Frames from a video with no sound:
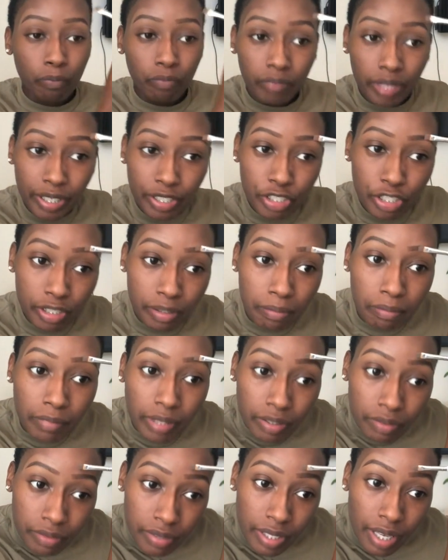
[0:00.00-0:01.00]
it just
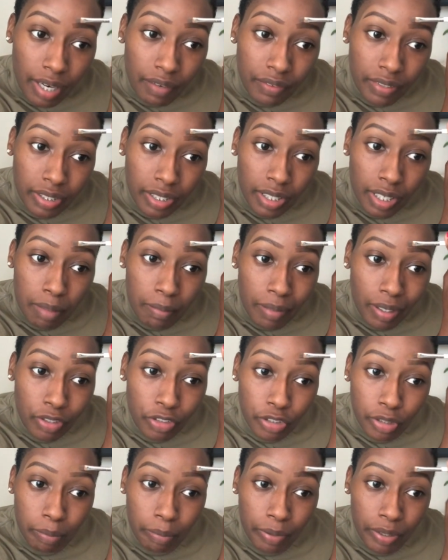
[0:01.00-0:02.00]
mutes everything
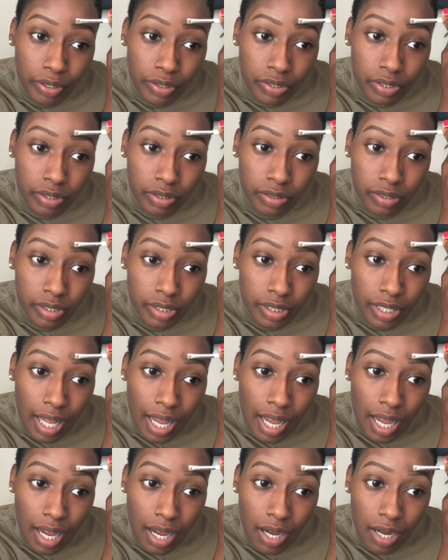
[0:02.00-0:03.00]
about your personal
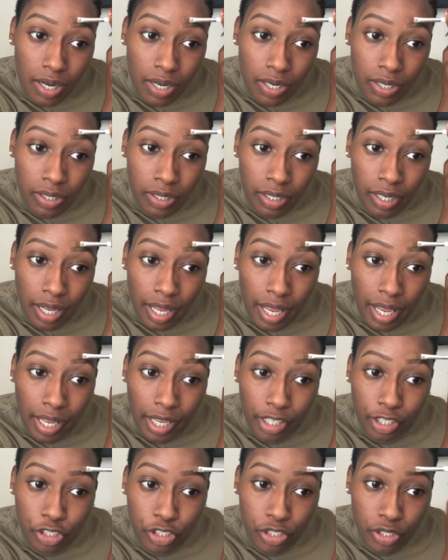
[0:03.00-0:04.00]
style.
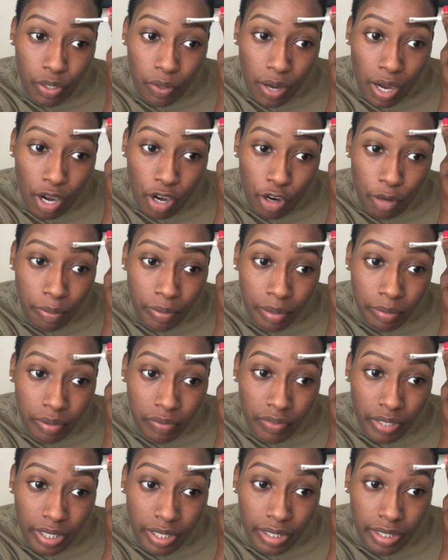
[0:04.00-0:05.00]
And so I opened up the
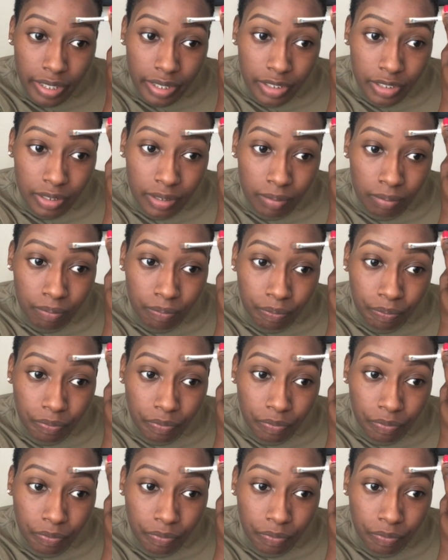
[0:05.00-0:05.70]
regulation,